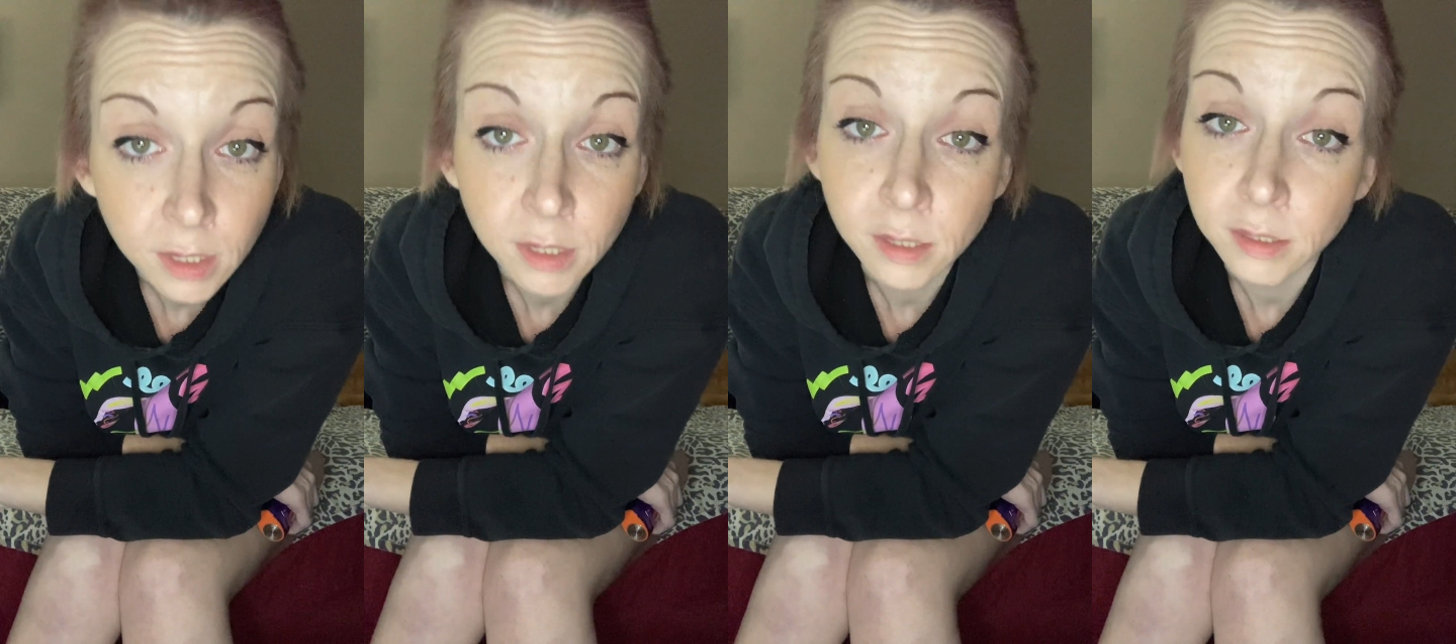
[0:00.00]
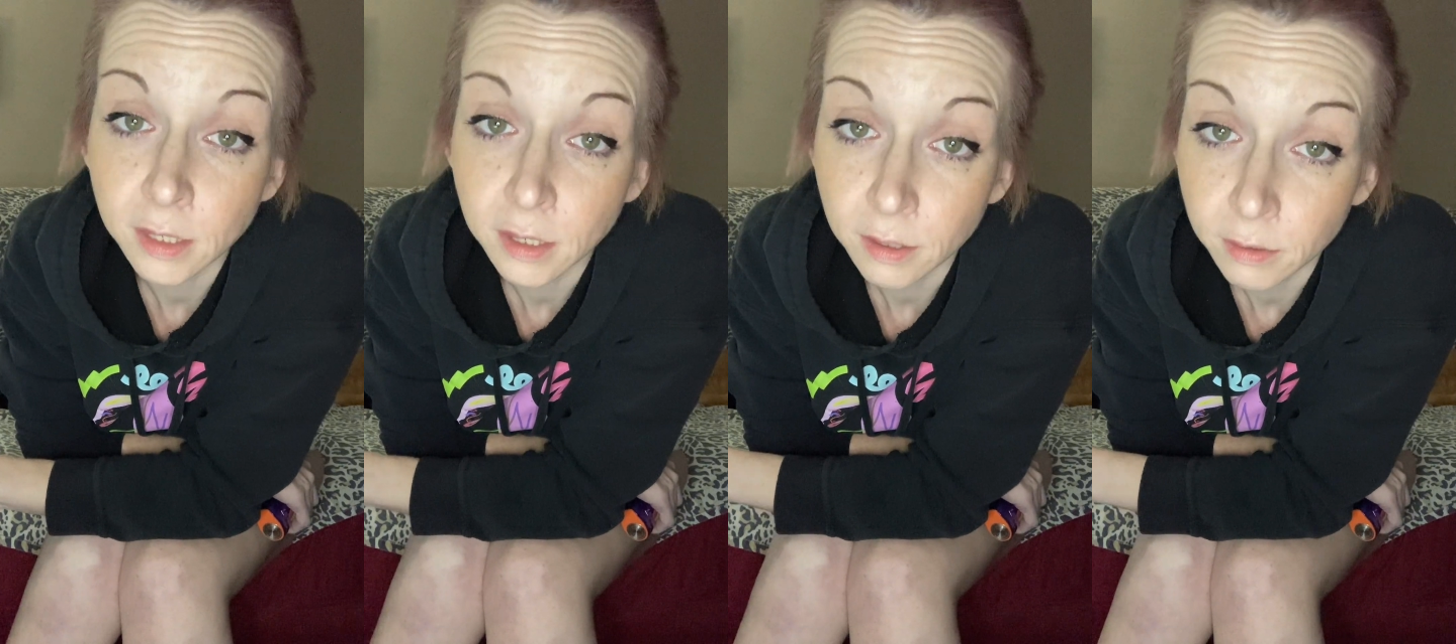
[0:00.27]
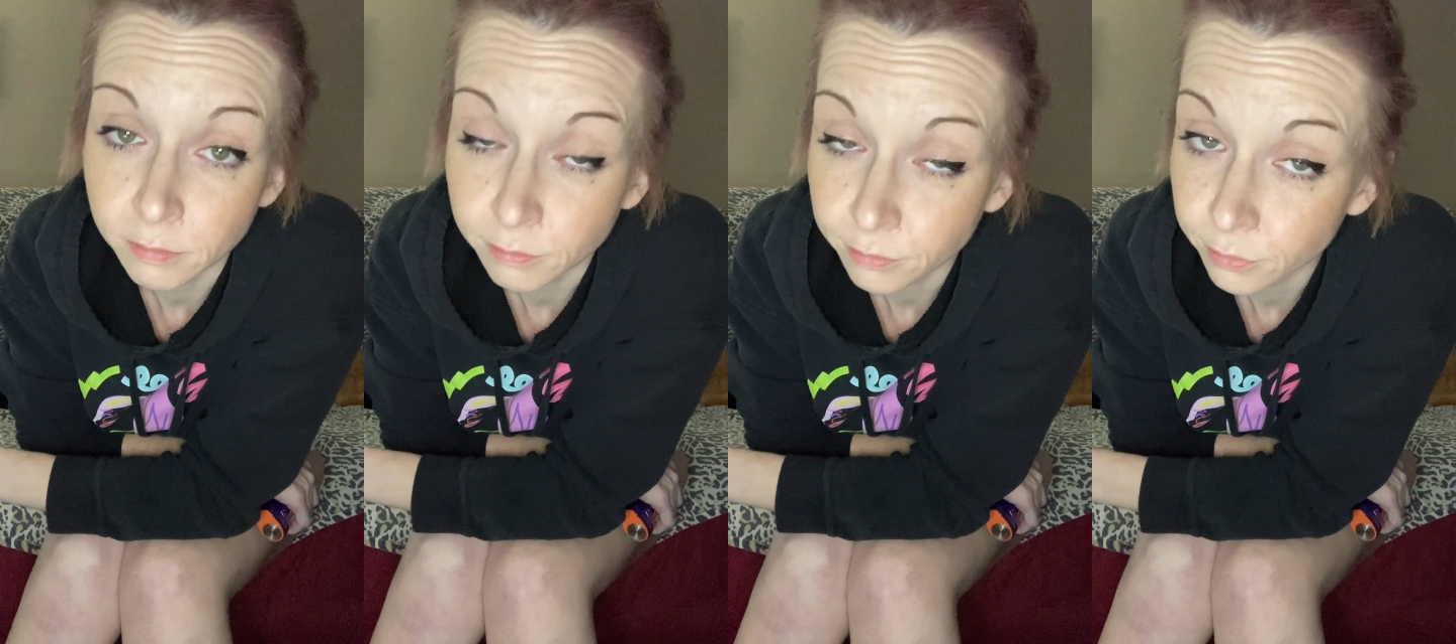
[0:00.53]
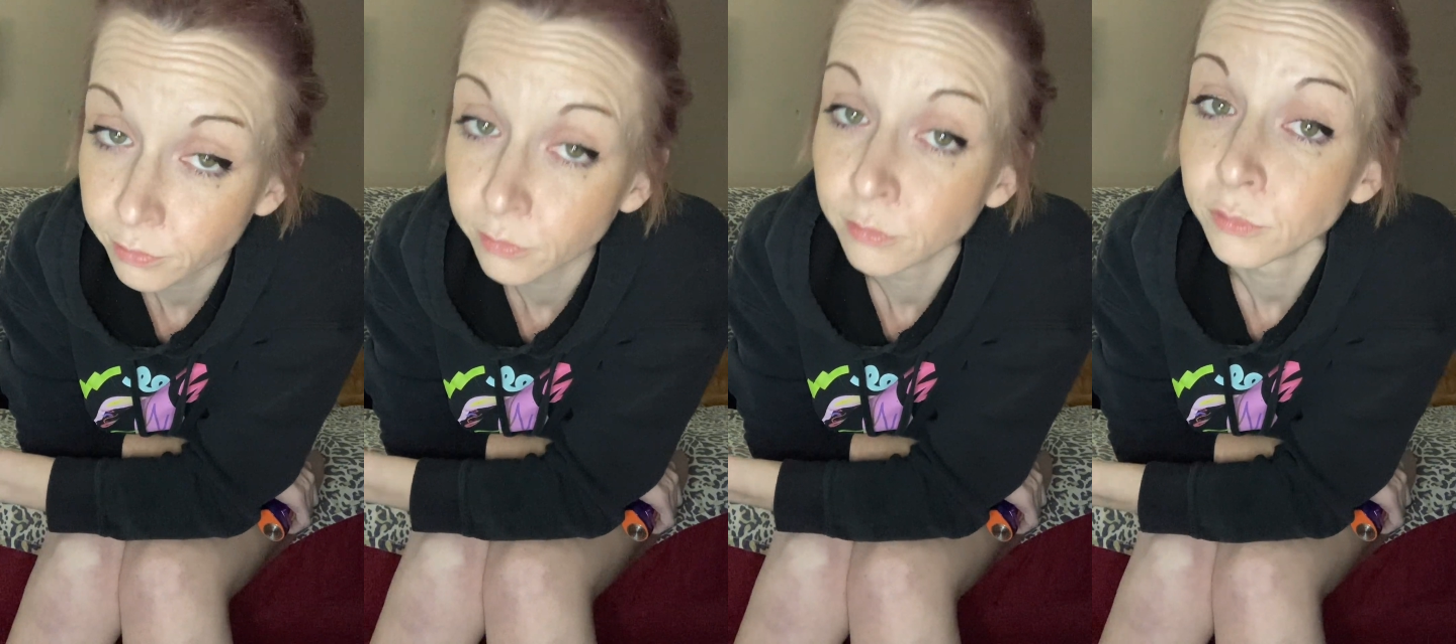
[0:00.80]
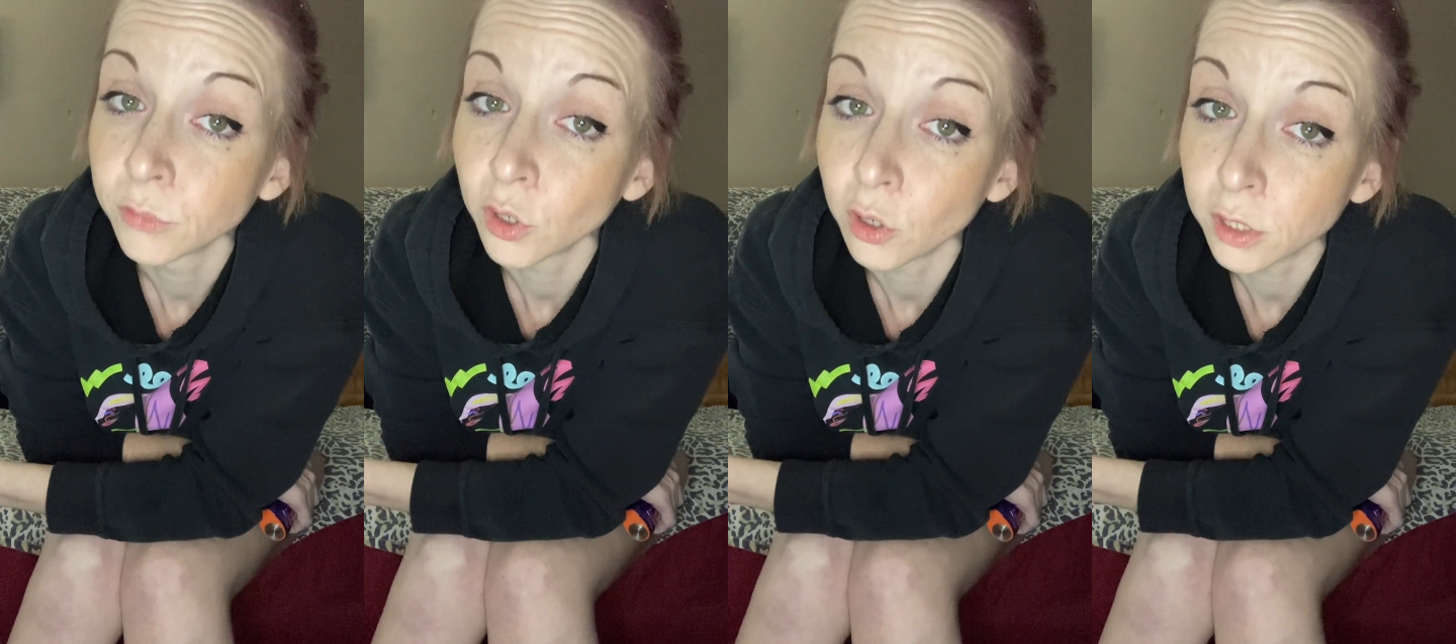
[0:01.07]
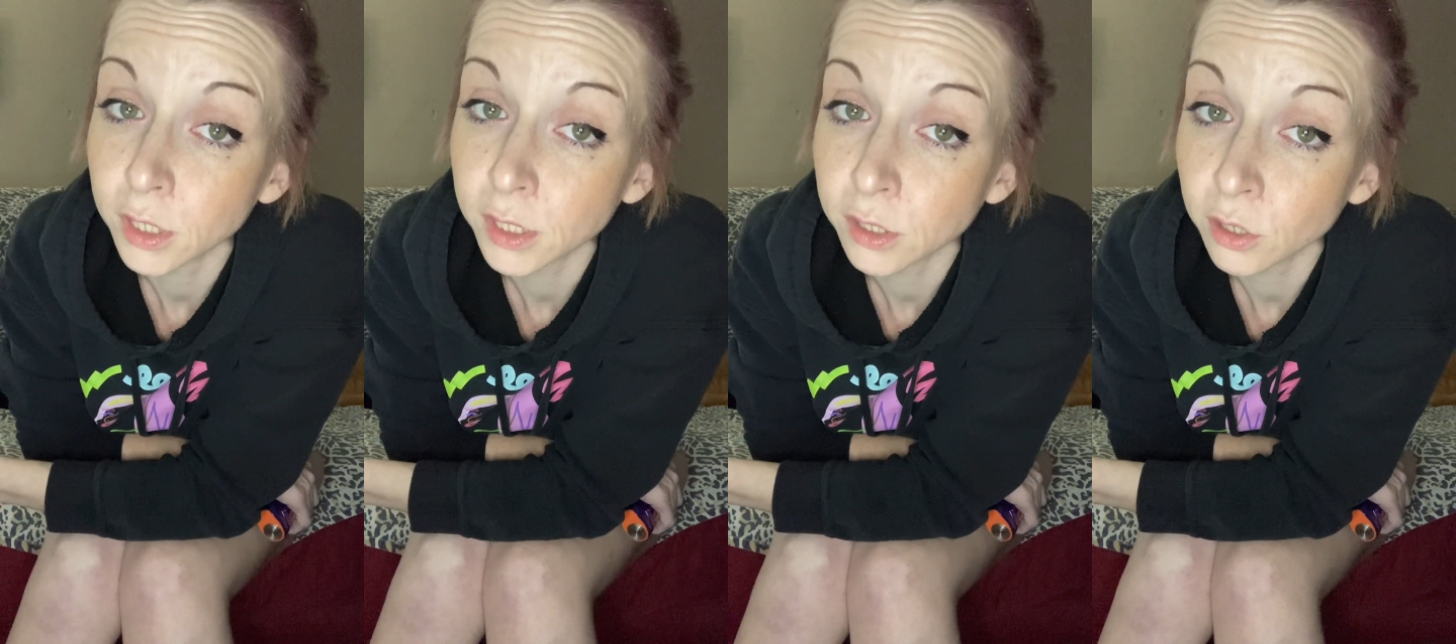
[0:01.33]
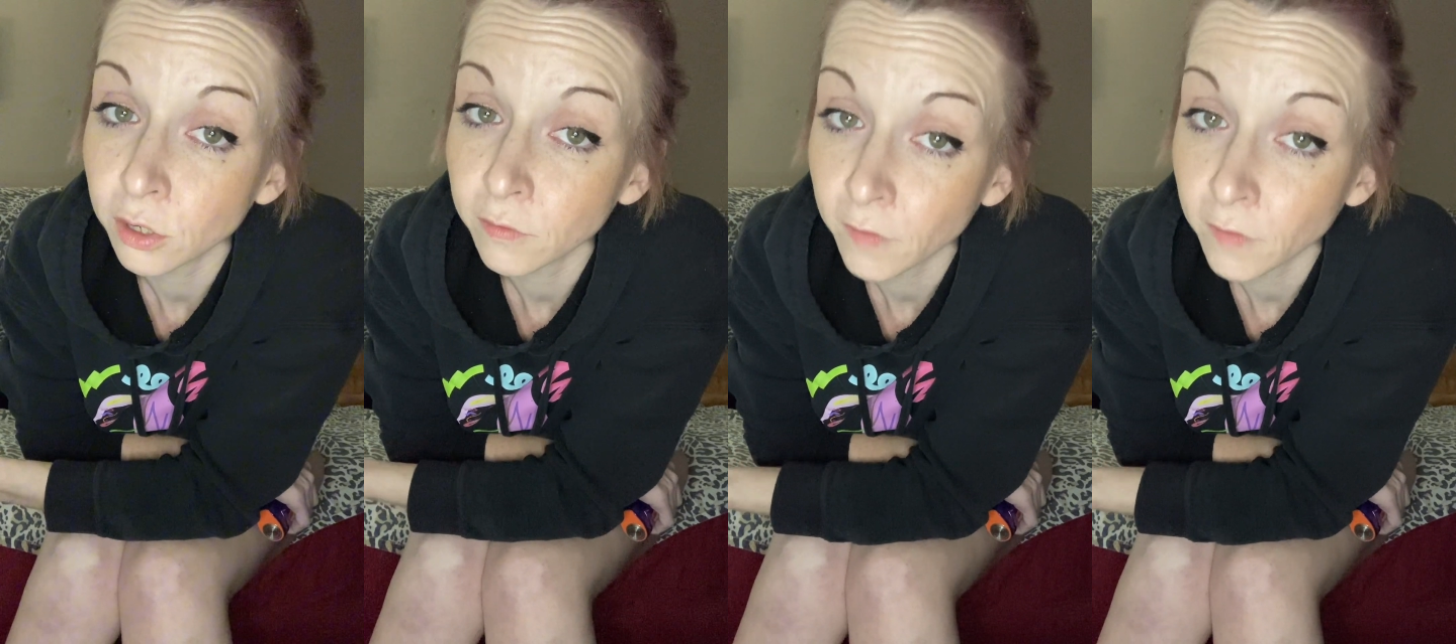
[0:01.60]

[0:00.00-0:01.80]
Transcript: see her sister